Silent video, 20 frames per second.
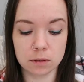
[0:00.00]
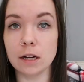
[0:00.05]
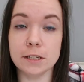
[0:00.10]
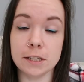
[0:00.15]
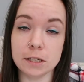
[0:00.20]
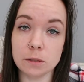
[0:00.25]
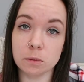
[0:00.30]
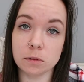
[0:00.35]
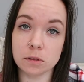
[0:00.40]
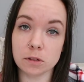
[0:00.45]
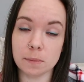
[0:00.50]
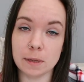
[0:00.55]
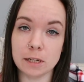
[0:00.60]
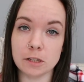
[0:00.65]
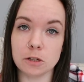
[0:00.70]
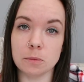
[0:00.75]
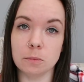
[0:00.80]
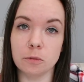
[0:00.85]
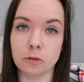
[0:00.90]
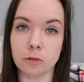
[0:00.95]
I do want to
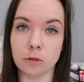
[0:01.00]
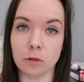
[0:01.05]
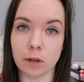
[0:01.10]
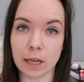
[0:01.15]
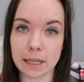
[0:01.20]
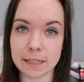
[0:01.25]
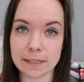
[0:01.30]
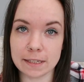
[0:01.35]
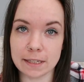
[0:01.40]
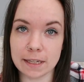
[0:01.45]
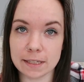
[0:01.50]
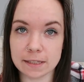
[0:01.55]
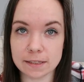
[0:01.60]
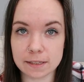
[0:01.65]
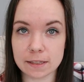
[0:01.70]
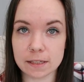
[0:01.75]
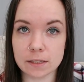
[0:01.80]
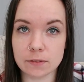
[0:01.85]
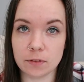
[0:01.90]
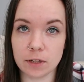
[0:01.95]
mention before getting
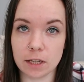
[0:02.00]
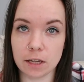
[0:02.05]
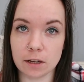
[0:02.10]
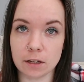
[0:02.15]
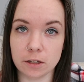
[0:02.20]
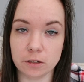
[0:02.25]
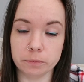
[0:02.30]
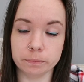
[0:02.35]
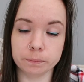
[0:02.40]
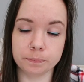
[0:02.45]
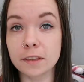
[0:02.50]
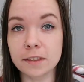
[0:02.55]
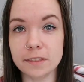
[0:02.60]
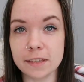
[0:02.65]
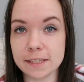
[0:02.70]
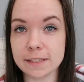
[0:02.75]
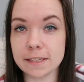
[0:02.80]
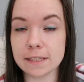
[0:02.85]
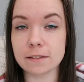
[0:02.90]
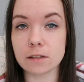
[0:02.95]
into this video that
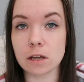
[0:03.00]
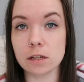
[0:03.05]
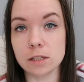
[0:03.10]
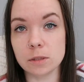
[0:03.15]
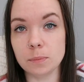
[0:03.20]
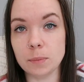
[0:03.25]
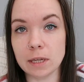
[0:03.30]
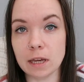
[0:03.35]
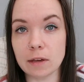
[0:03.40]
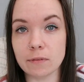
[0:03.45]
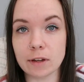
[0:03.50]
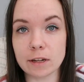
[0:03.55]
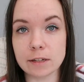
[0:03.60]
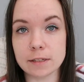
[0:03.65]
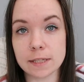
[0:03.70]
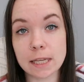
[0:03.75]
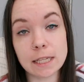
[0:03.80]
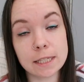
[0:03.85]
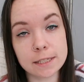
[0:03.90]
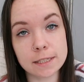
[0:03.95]
this is going to be a very
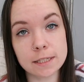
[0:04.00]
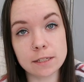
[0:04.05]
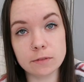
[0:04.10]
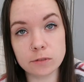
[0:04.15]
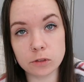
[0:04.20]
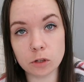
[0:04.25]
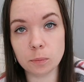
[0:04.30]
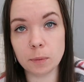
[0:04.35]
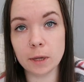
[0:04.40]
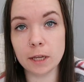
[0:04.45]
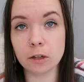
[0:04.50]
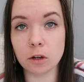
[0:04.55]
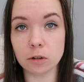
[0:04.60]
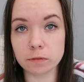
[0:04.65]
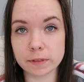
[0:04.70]
sensitive topic.